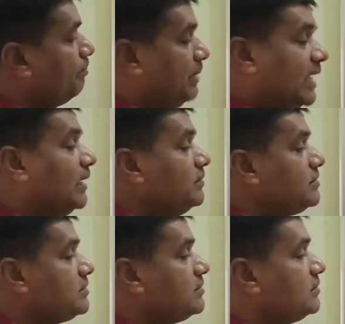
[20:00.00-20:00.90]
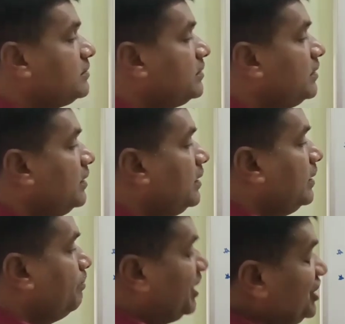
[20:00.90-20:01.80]
pearls,
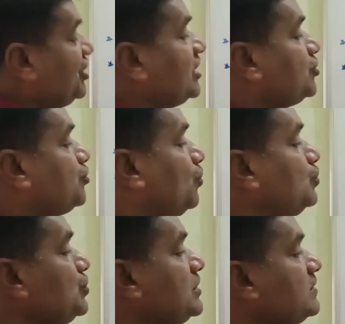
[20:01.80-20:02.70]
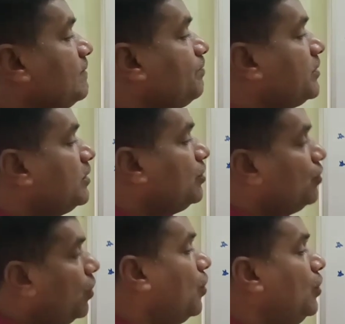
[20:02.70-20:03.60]
precious stones,
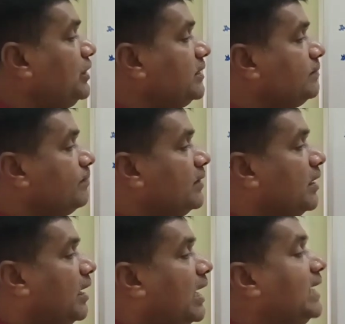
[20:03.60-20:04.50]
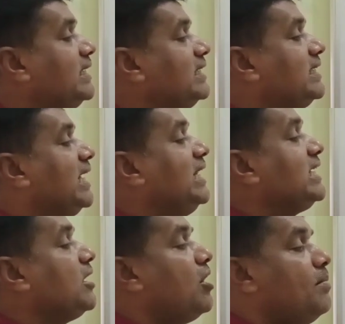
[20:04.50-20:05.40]
gold and
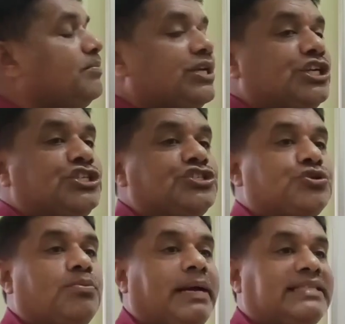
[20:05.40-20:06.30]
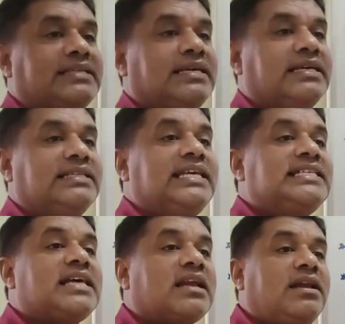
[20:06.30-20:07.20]
telecom instruments.
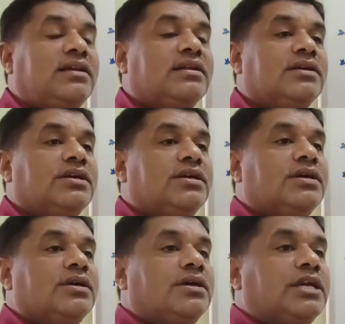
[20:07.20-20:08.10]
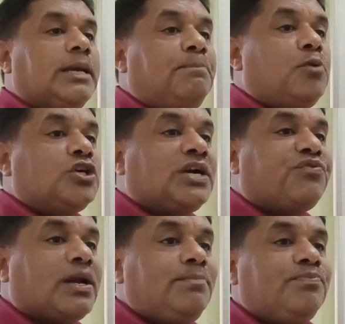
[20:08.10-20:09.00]
These are all
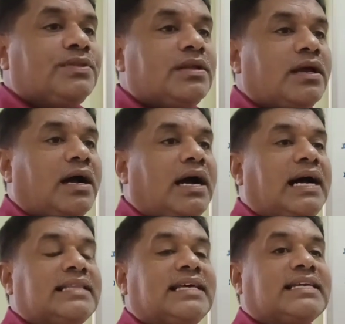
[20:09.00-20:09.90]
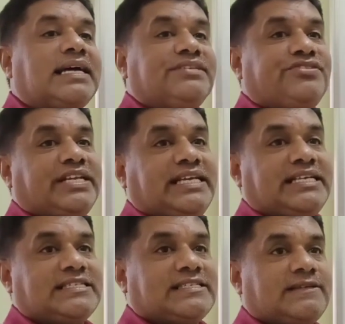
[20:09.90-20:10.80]
imported from other
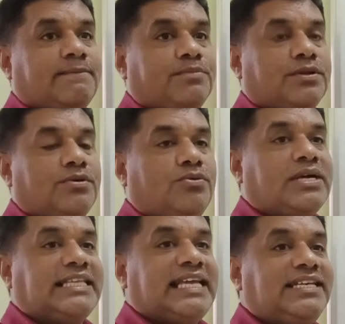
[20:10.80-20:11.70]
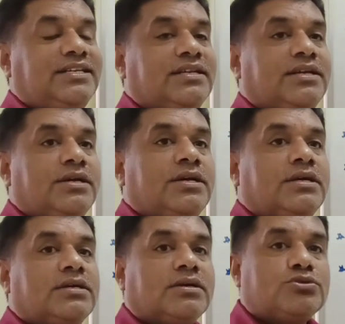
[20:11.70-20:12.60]
countries. Okay then,
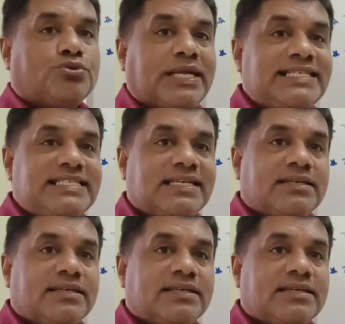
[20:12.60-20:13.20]
students,